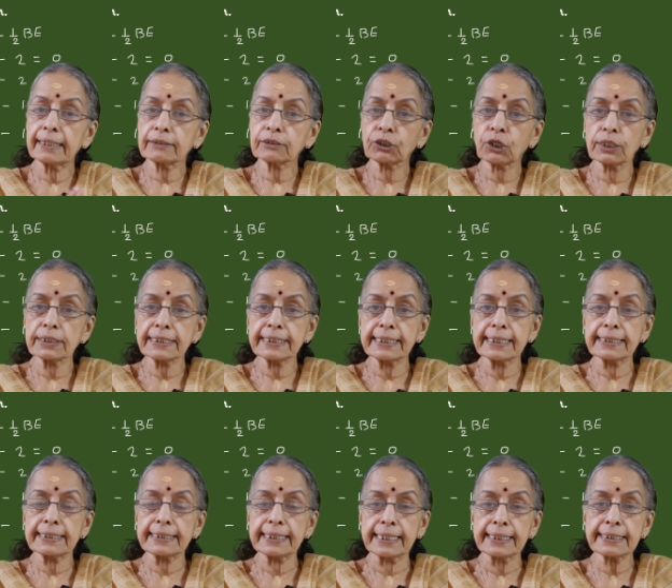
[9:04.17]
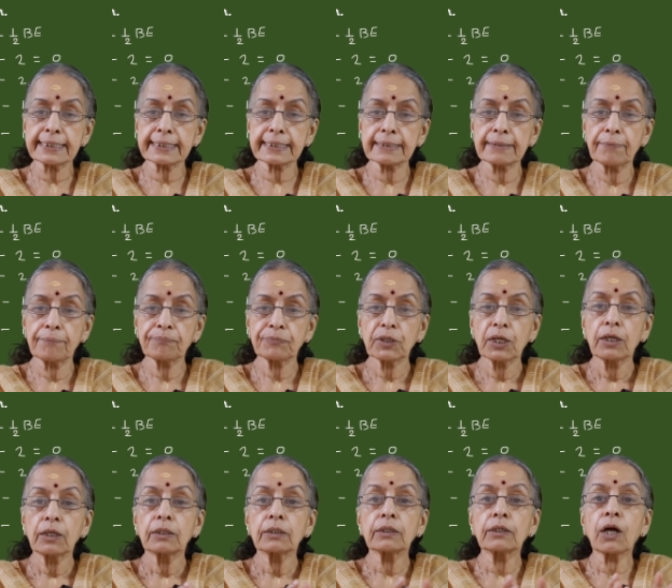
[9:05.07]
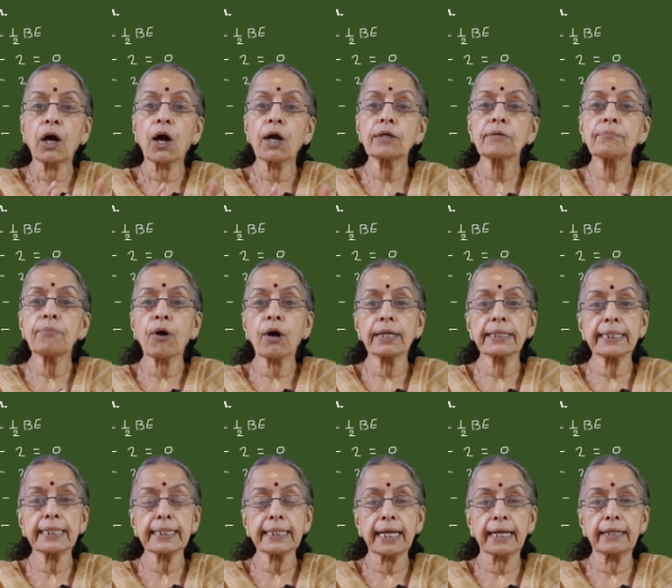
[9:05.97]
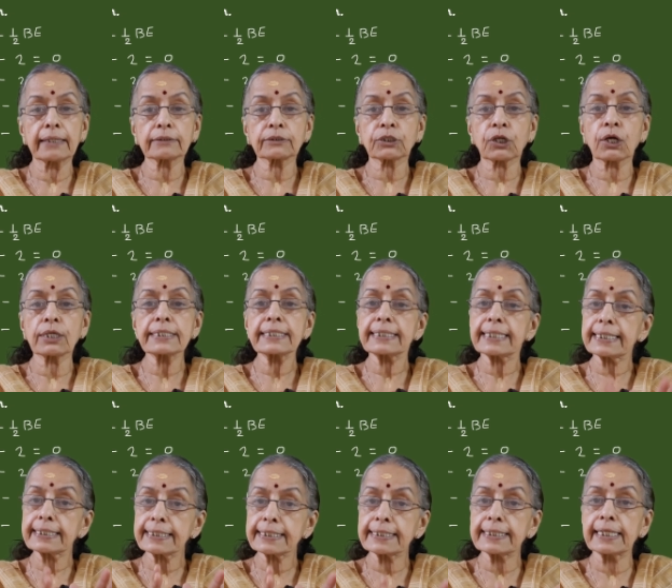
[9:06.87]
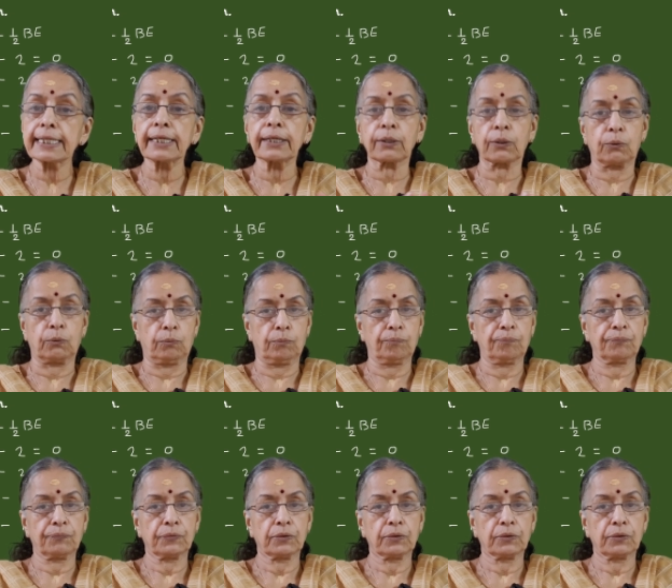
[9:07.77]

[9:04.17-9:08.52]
electrons is 6, non-bonding electrons is 0,